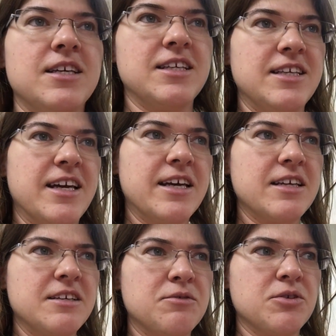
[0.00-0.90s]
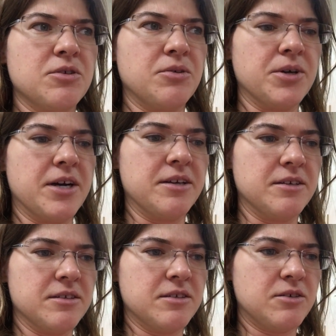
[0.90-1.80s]
yet, even though they were kind
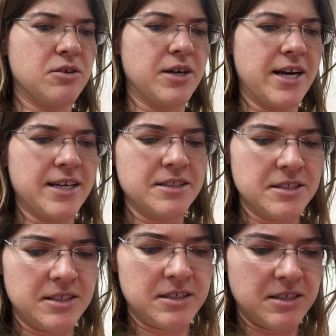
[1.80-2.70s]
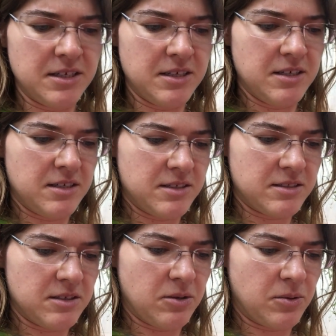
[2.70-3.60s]
of crackly.
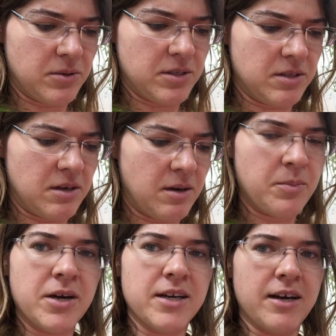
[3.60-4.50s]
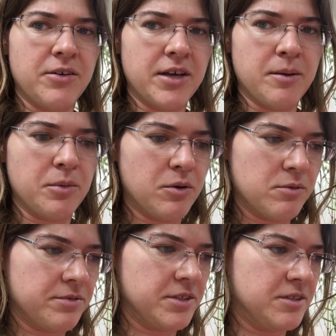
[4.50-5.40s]
So not potted out yet, but
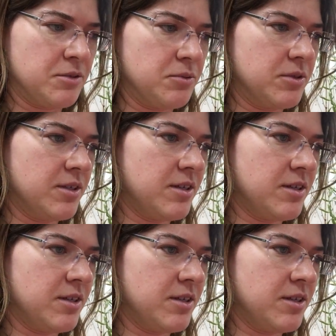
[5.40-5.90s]
hopefully soon.